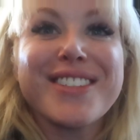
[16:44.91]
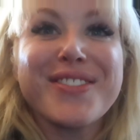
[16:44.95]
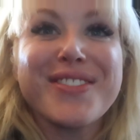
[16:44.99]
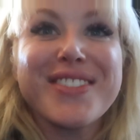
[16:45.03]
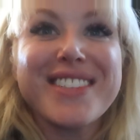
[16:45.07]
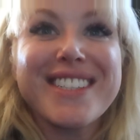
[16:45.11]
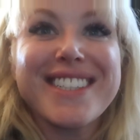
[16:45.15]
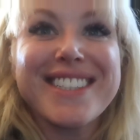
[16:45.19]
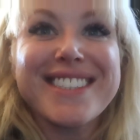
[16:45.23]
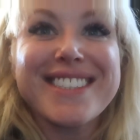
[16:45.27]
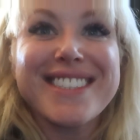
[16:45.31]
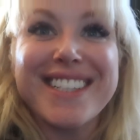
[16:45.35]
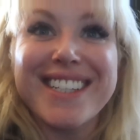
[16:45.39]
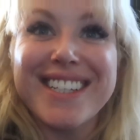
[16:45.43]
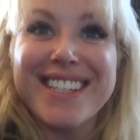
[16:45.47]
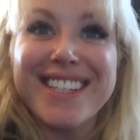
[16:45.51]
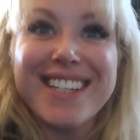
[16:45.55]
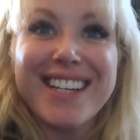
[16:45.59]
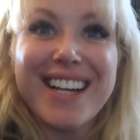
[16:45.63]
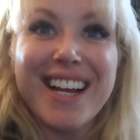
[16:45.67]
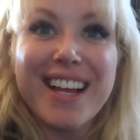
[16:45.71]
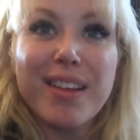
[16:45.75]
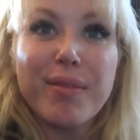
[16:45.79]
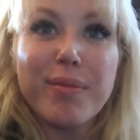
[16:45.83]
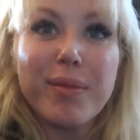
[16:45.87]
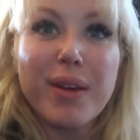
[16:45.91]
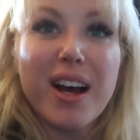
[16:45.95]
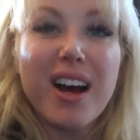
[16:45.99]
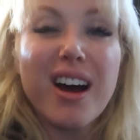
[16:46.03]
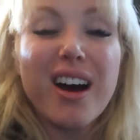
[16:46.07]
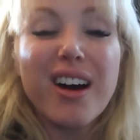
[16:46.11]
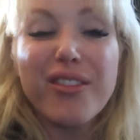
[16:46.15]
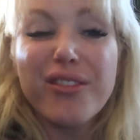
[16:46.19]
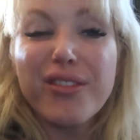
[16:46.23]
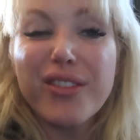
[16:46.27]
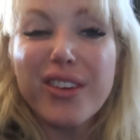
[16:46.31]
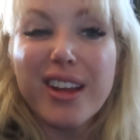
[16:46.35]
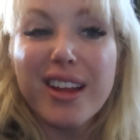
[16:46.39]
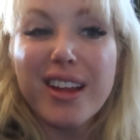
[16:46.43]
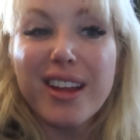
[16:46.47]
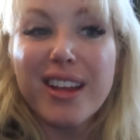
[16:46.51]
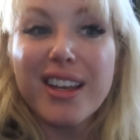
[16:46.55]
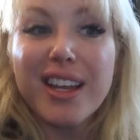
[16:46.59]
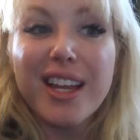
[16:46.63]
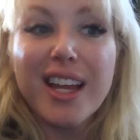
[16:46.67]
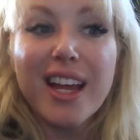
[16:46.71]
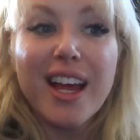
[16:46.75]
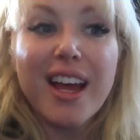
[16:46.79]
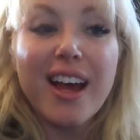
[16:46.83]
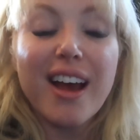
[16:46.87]
I'm really excited. I am confident
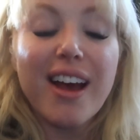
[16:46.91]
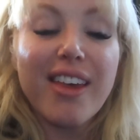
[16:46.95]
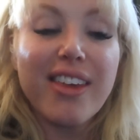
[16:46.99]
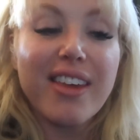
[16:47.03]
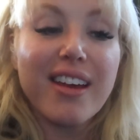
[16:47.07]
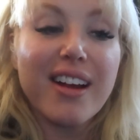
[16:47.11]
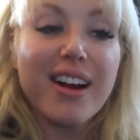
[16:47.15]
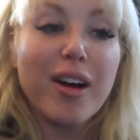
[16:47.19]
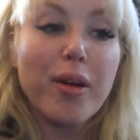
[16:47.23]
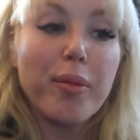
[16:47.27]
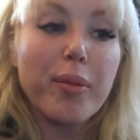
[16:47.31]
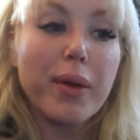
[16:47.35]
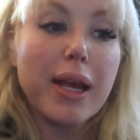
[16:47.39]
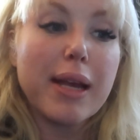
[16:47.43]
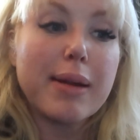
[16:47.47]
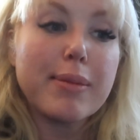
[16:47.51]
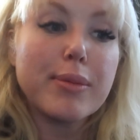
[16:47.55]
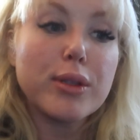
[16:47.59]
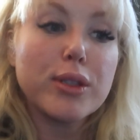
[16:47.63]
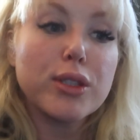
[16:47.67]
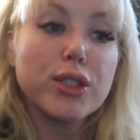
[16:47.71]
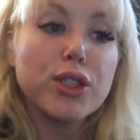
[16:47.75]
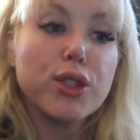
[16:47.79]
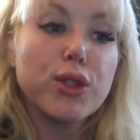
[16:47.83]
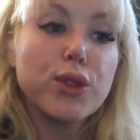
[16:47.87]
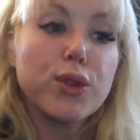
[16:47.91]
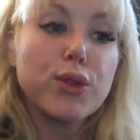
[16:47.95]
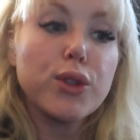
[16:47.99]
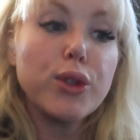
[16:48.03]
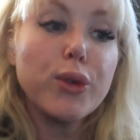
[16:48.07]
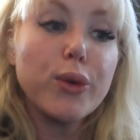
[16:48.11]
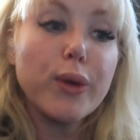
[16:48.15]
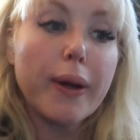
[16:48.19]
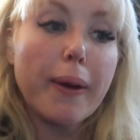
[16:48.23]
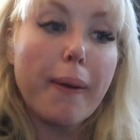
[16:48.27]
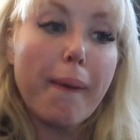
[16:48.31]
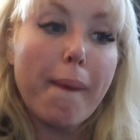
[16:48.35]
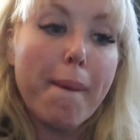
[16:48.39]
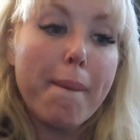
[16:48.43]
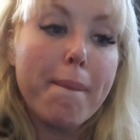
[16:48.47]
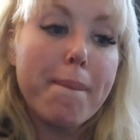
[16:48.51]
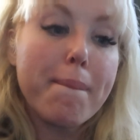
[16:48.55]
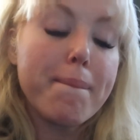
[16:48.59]
that I'll be able to do it.